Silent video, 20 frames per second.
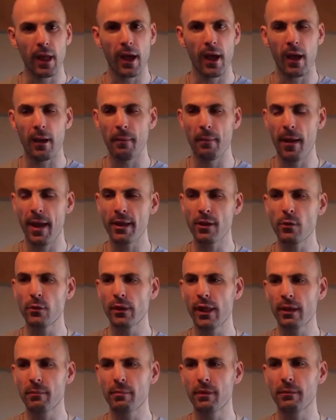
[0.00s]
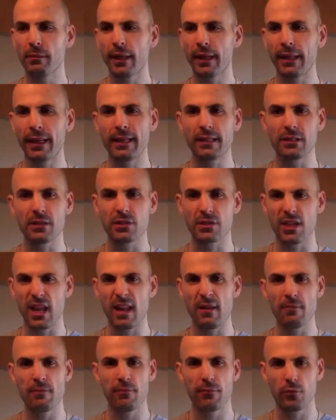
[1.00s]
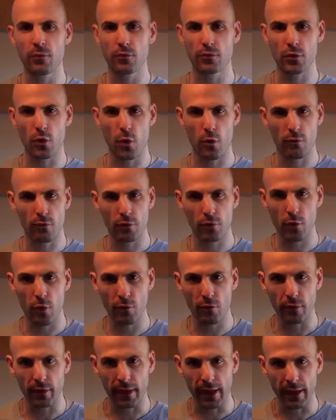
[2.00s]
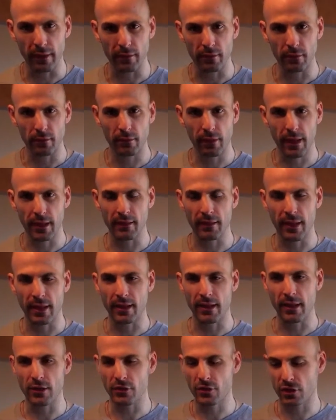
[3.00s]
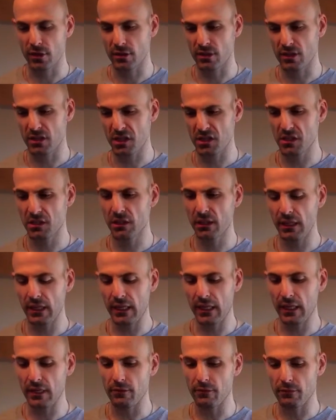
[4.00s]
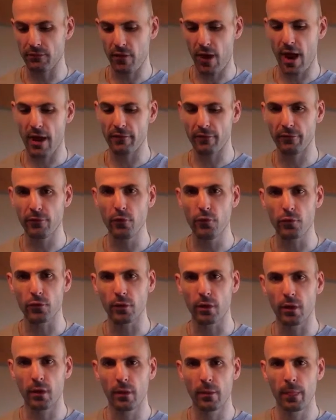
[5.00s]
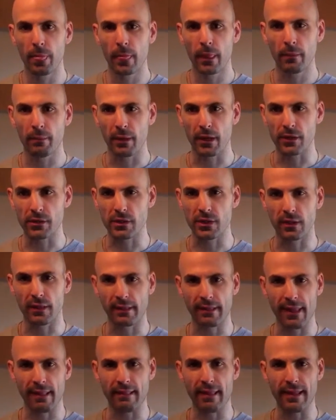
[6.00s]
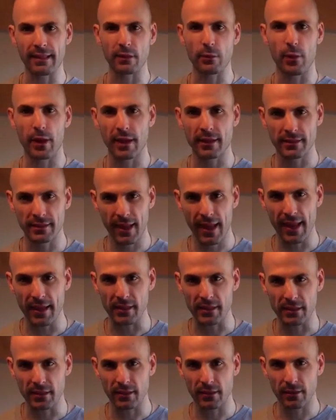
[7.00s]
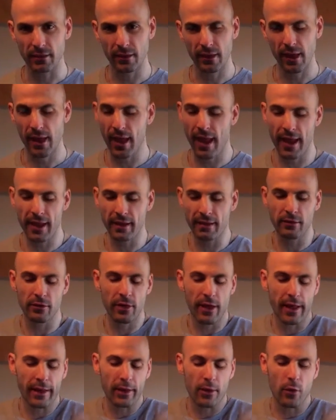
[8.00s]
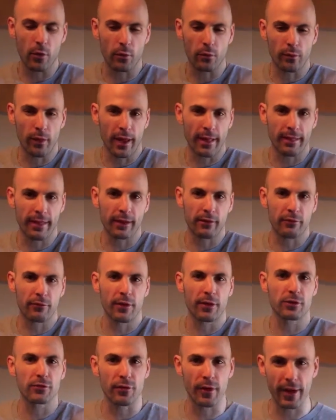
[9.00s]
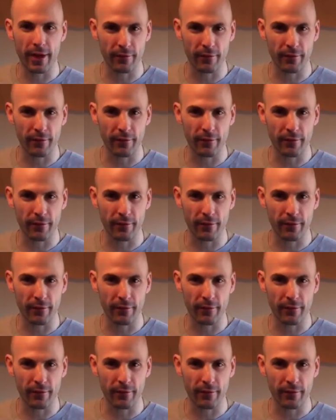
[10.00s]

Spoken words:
I know a lot of people that eat the same foods over and over again. They just consistently eat fried food because they like the way it tastes. I know. I like a French fry